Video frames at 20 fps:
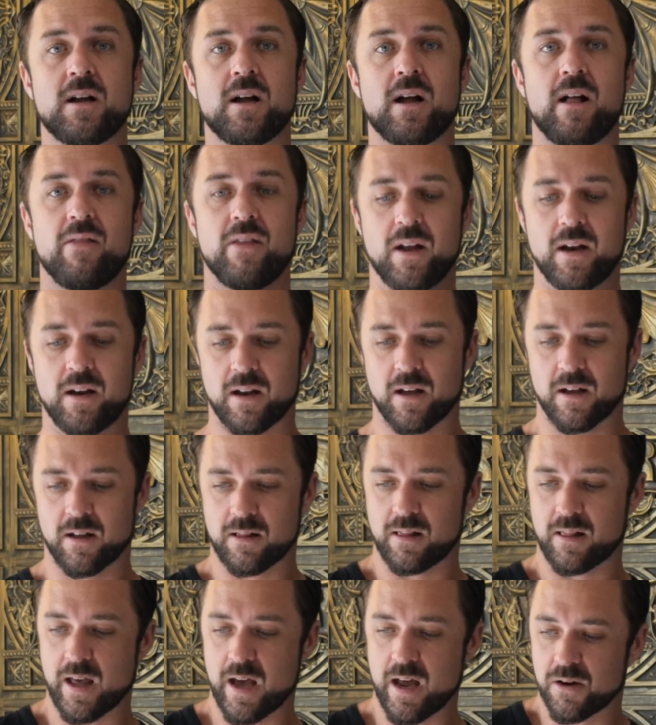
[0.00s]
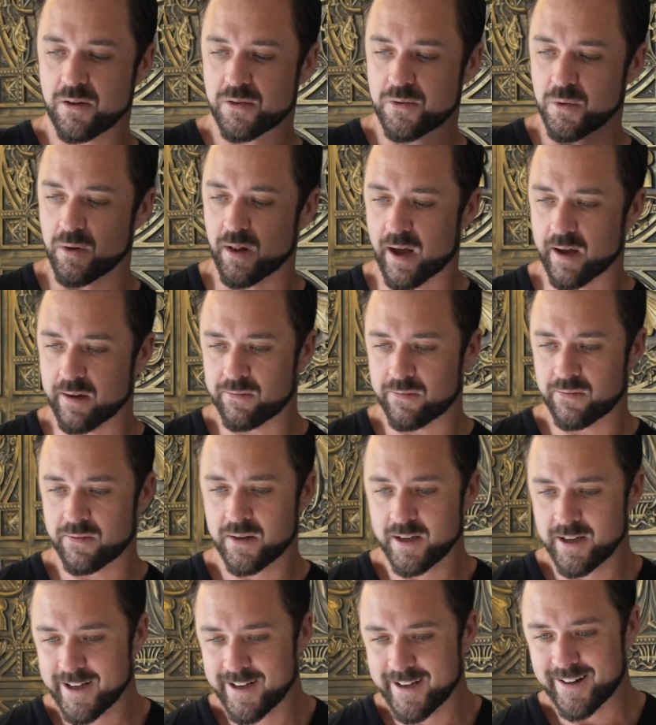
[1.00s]
And then later through life,
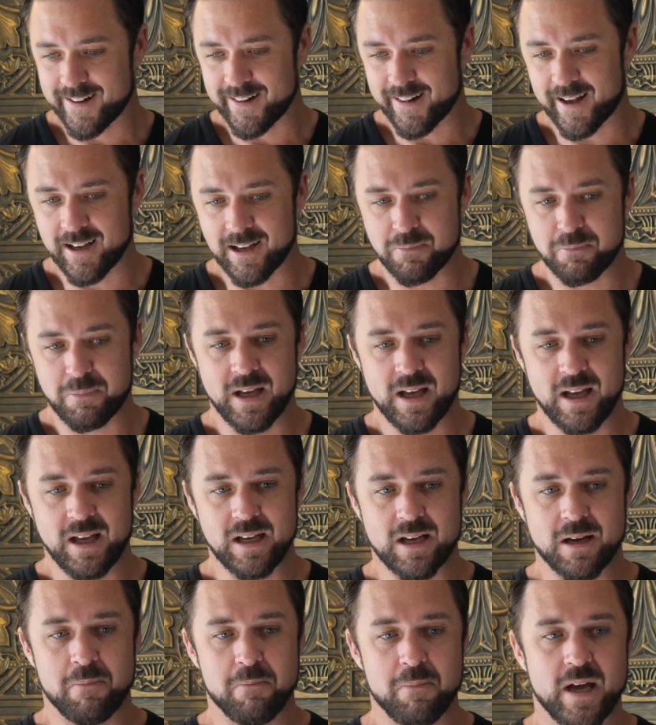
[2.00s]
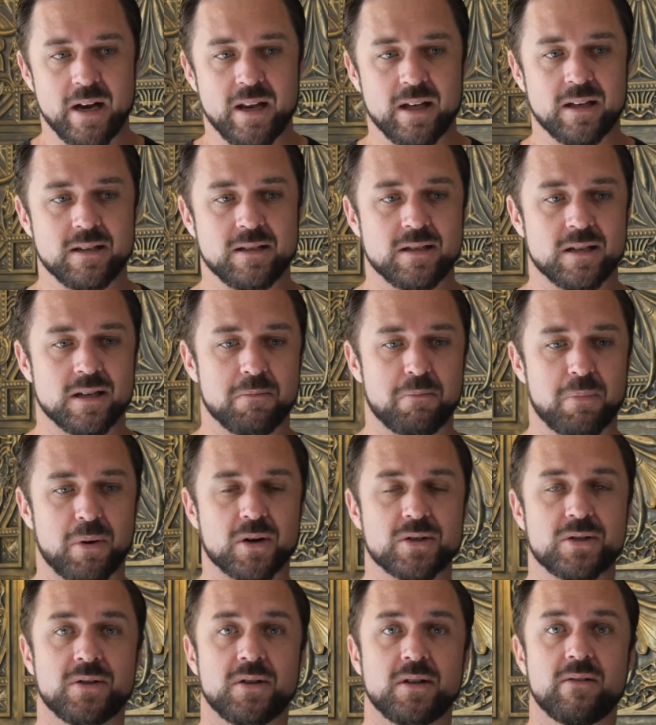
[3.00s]
like being committed to
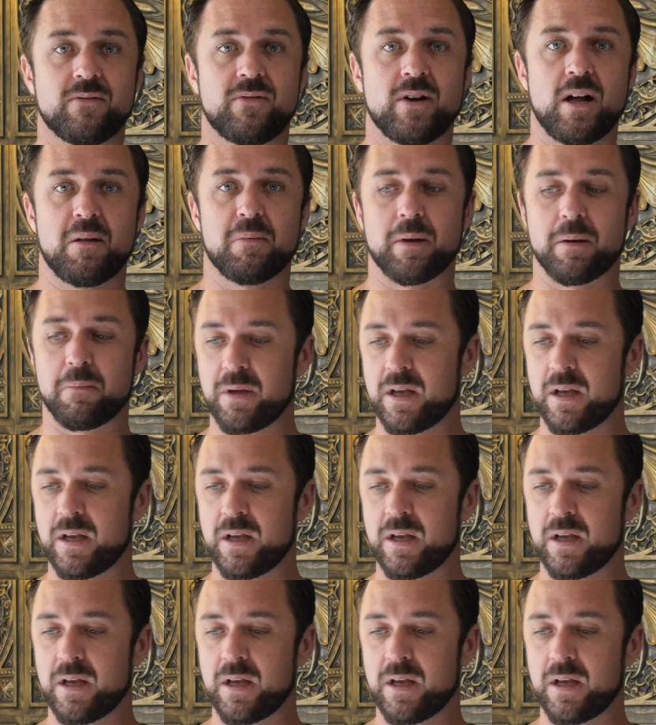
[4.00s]
personal development,